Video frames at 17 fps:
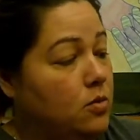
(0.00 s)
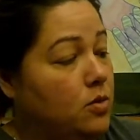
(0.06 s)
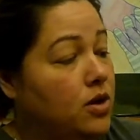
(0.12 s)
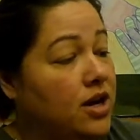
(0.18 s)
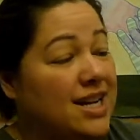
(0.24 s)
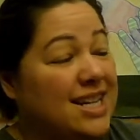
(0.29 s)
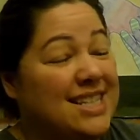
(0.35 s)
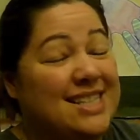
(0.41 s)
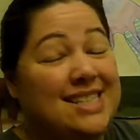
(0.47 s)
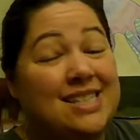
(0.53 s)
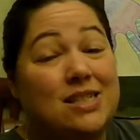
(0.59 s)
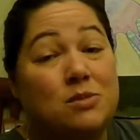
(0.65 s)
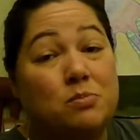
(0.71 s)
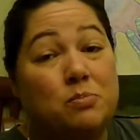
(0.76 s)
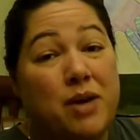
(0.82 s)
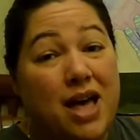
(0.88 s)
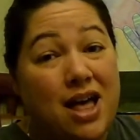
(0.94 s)
we're going to
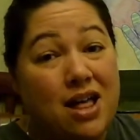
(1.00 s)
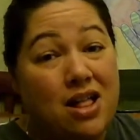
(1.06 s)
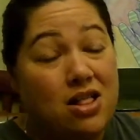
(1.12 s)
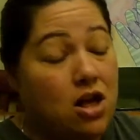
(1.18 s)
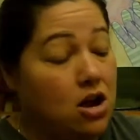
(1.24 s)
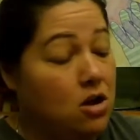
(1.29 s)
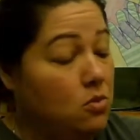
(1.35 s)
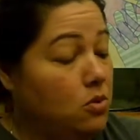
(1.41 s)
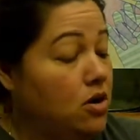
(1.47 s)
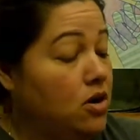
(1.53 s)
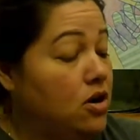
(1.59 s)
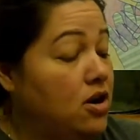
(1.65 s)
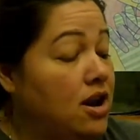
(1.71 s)
spell our word,